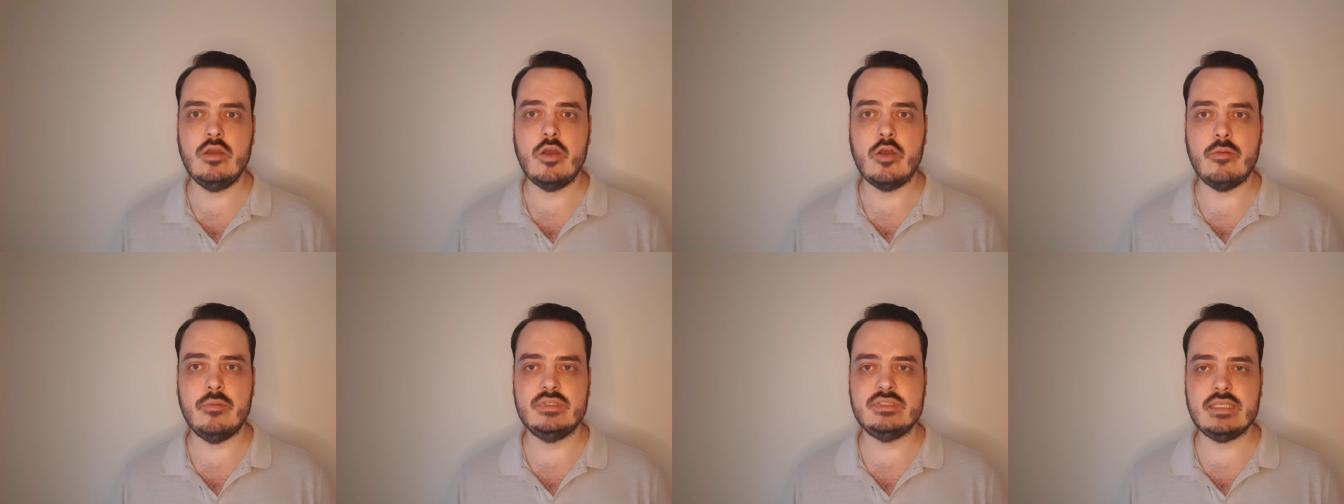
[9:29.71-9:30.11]

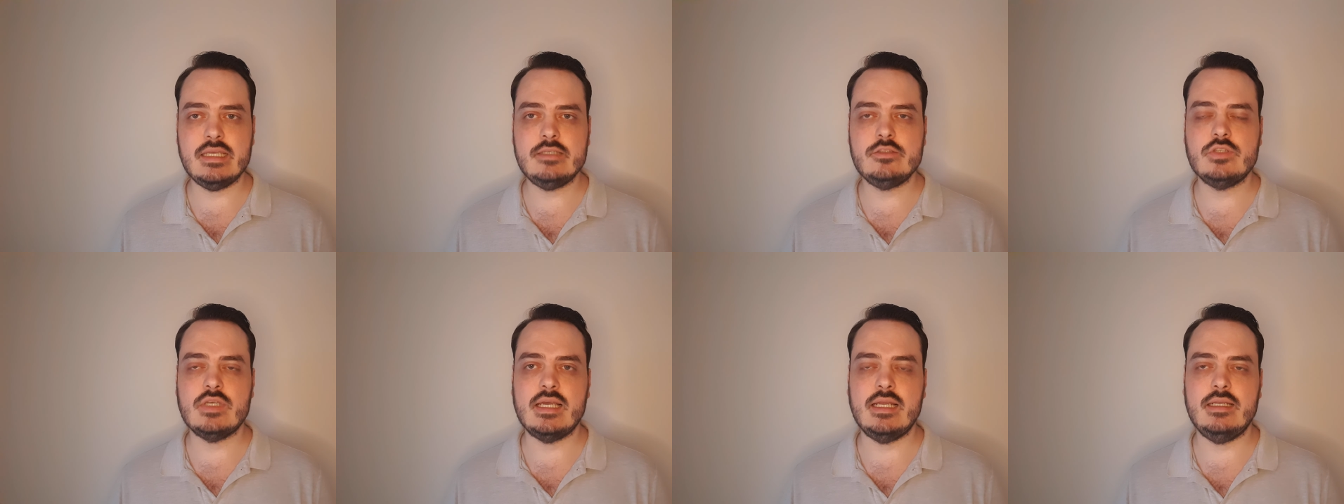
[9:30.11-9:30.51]

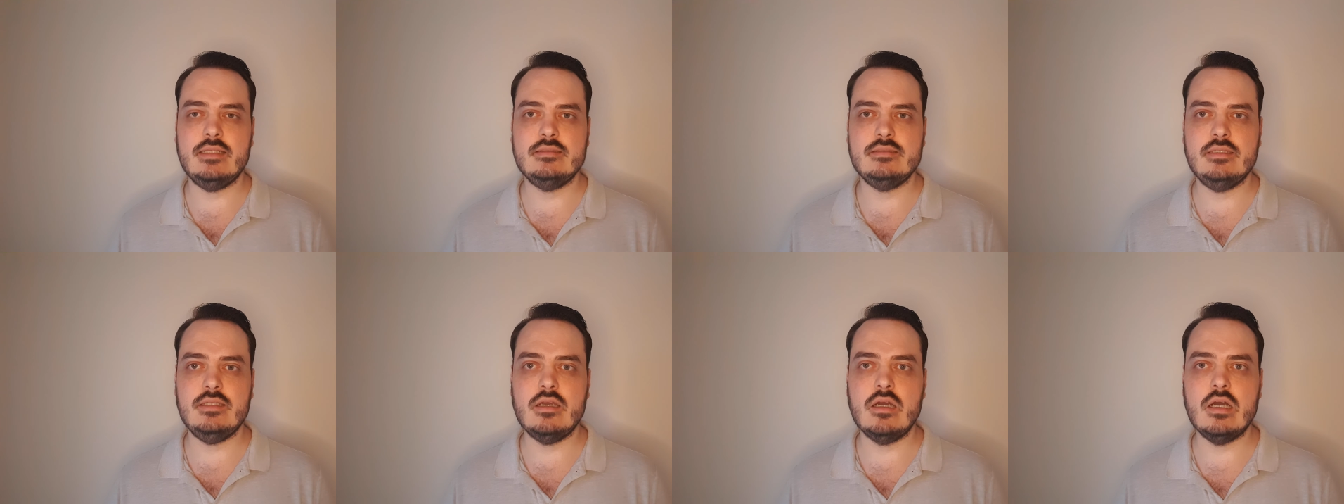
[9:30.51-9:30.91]

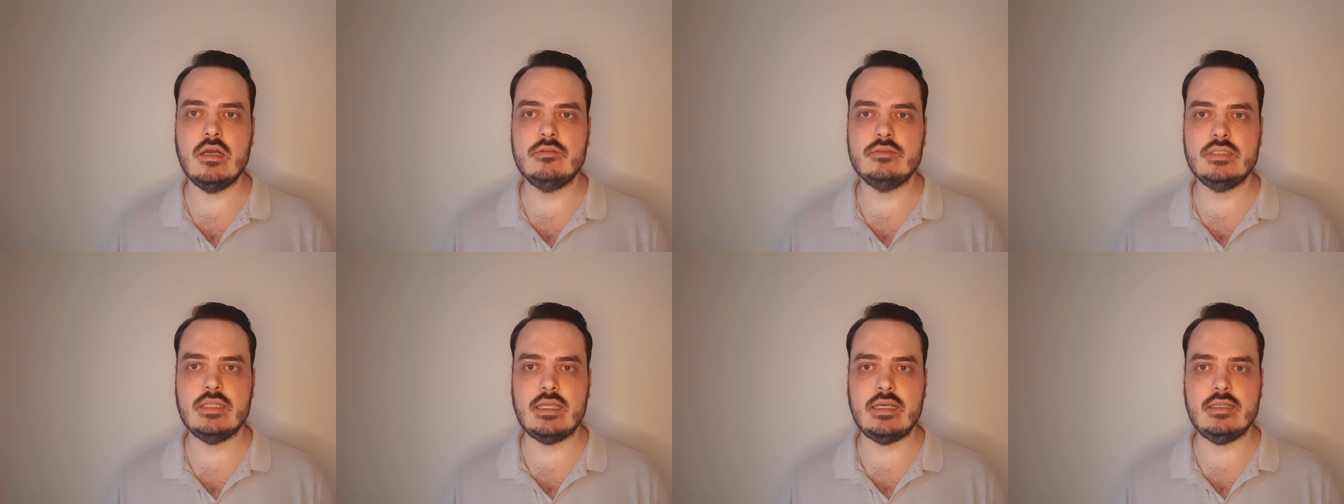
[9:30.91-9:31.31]
homosexuality
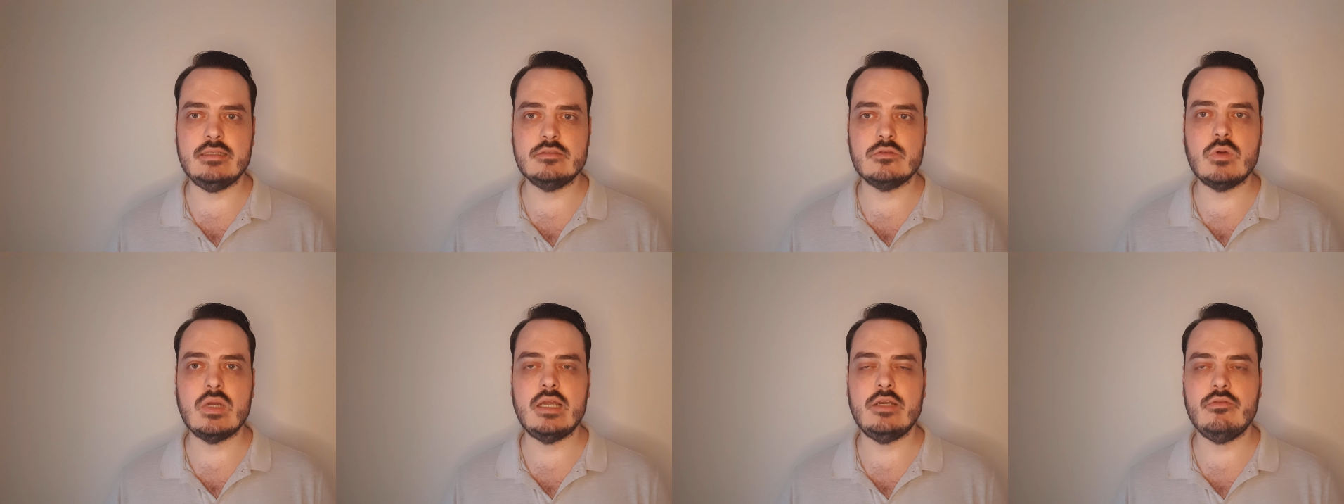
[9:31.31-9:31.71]
after that is
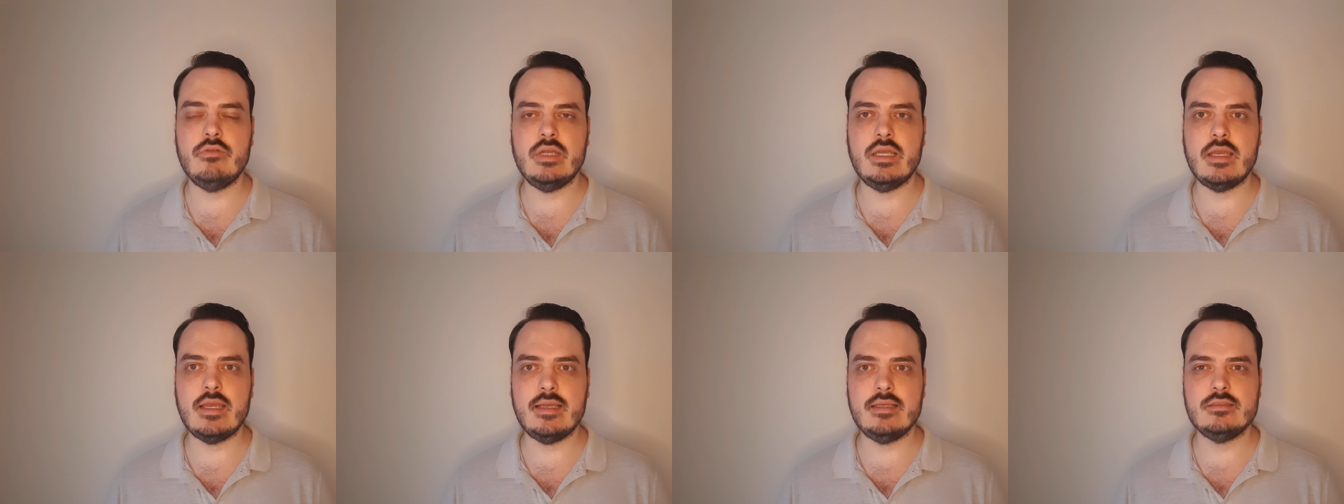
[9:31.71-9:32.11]
quite
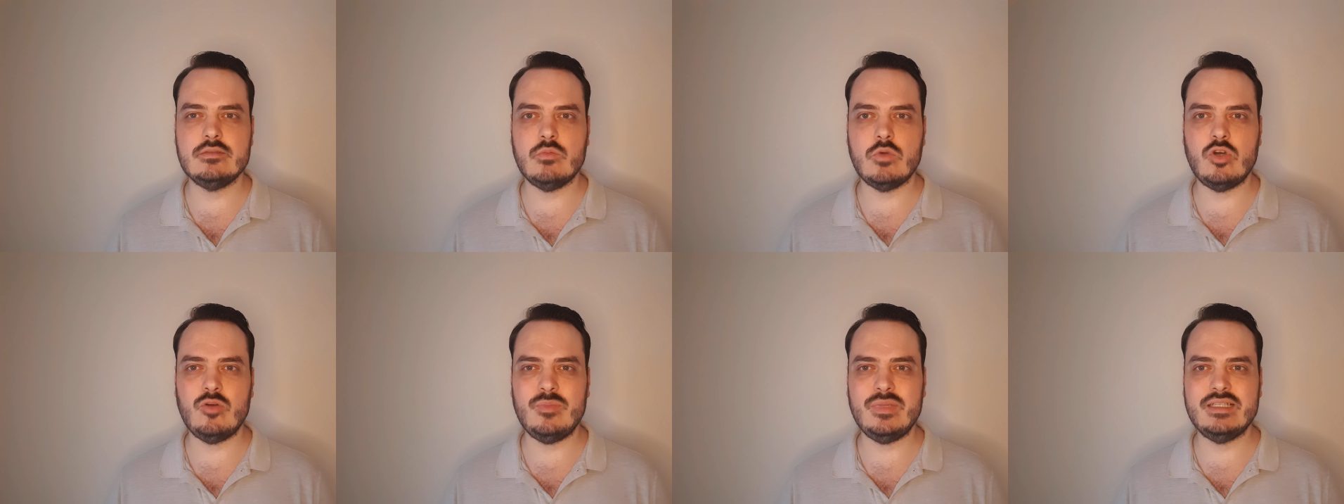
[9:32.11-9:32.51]
rare as
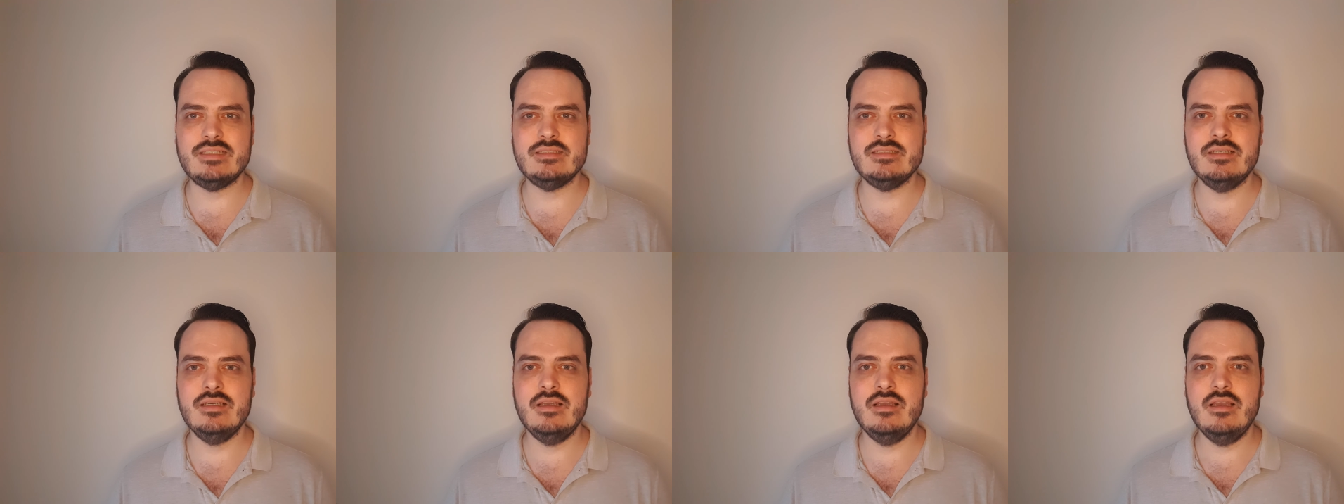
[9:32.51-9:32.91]
well,
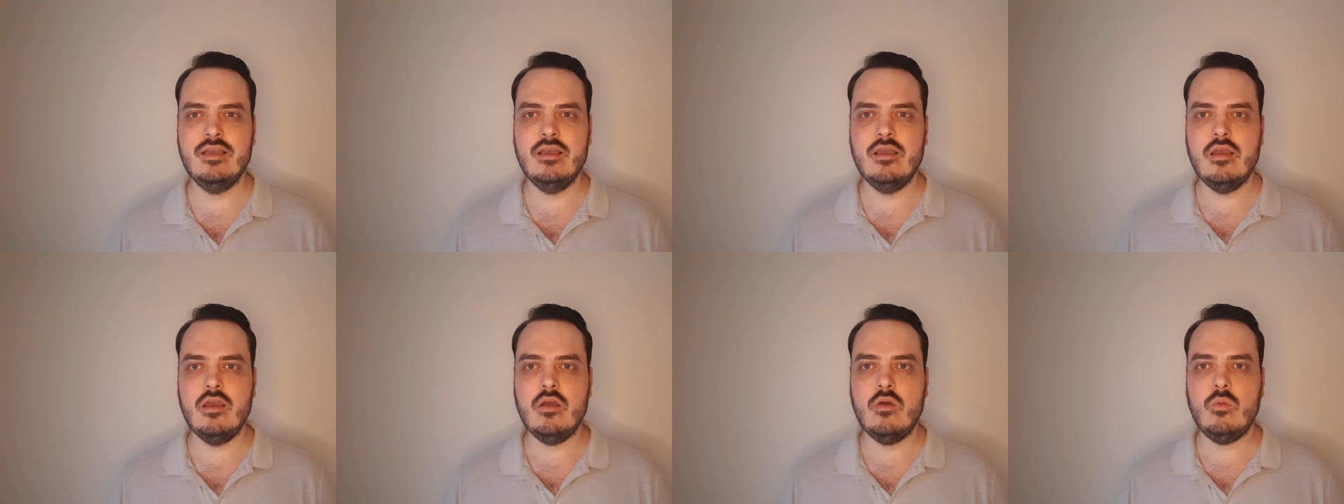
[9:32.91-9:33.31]
but
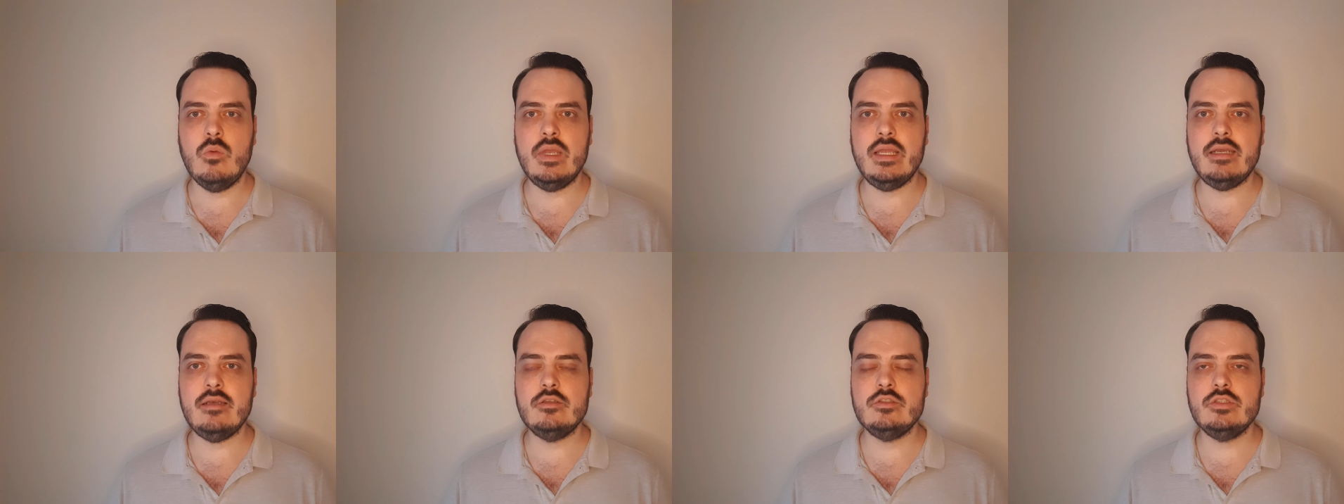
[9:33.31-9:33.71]

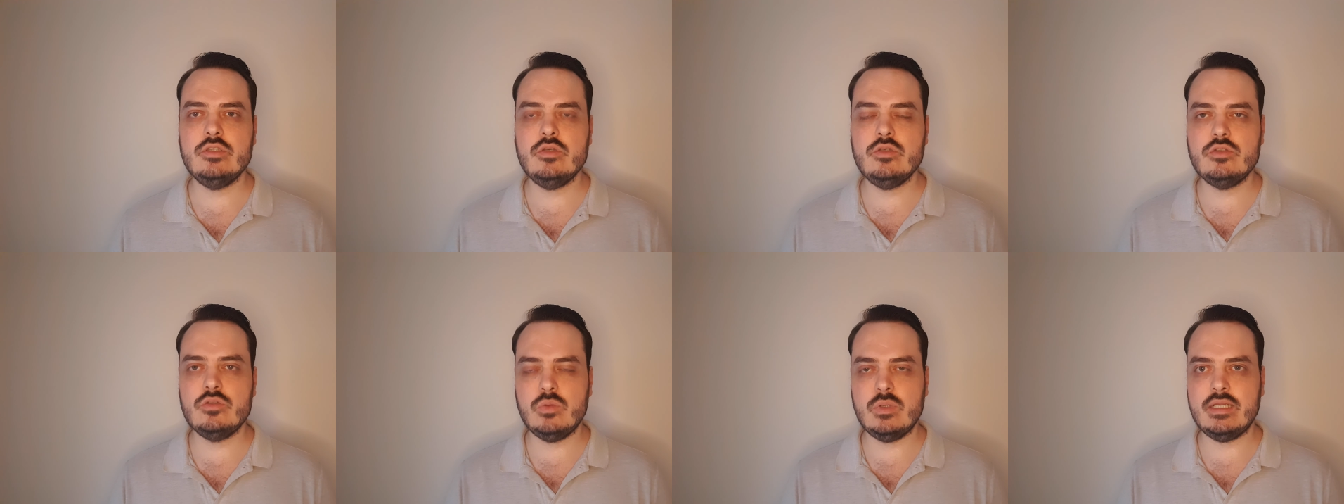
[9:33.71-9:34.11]
when
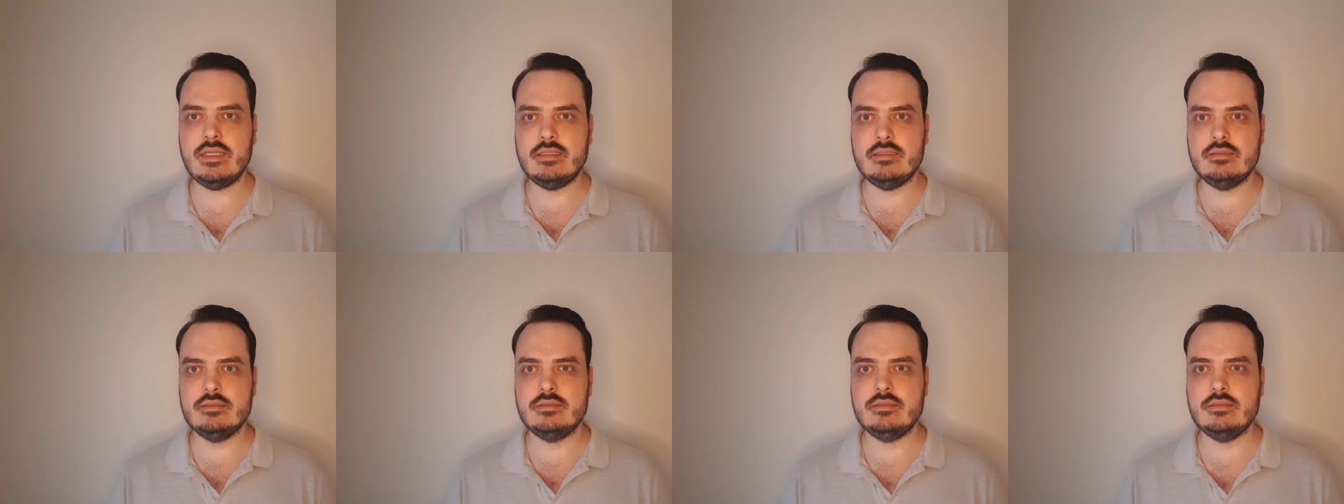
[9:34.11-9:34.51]
two
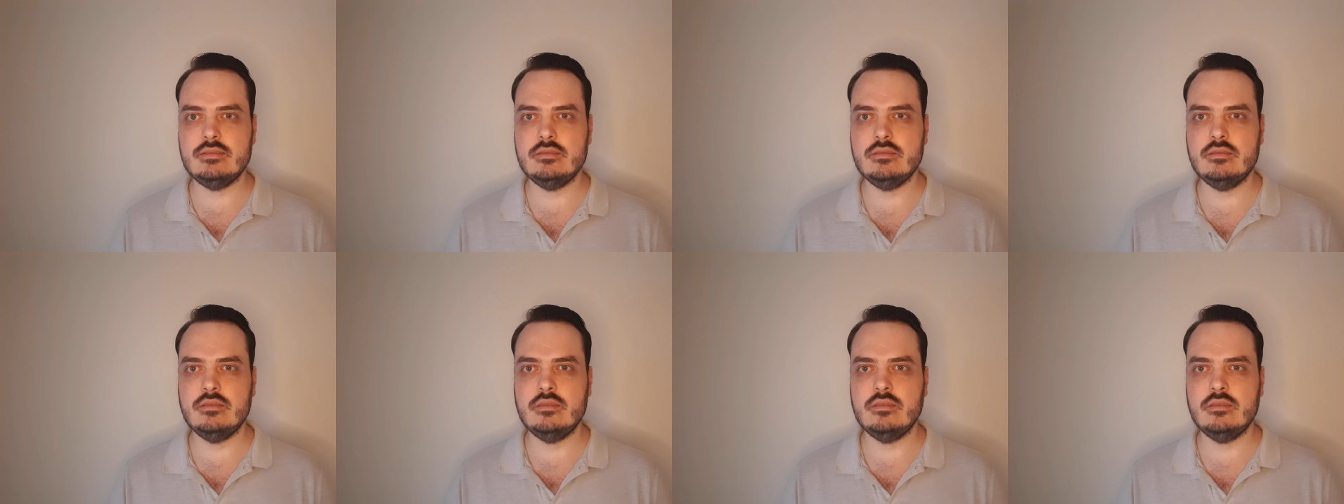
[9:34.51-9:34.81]
twins